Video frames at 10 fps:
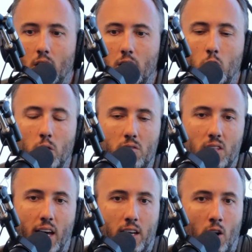You have
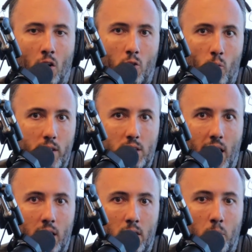taken all the risk
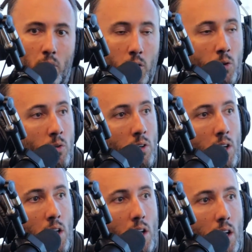out of the balloon.
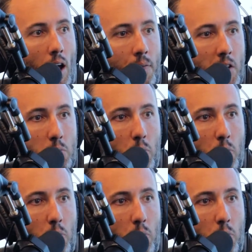At this